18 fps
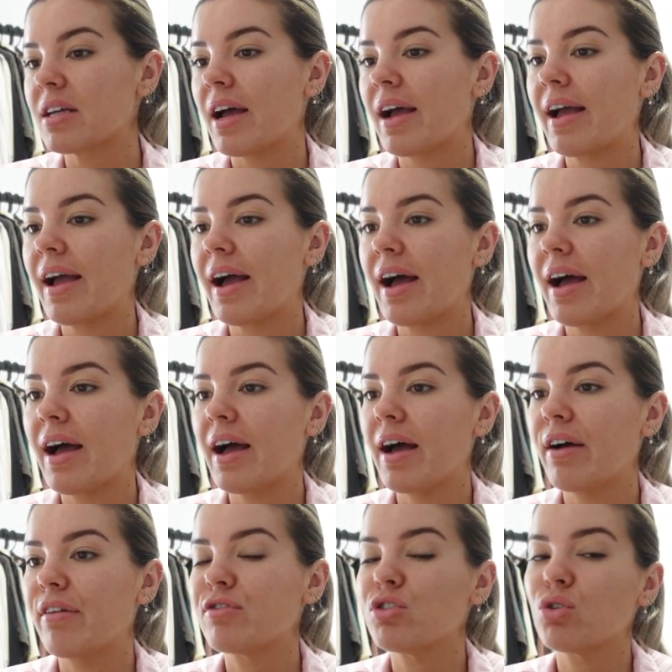I
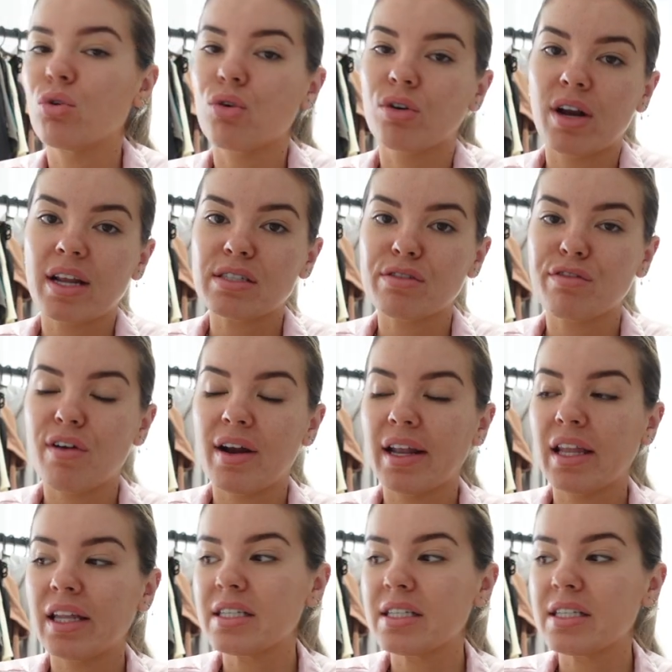have to organise a final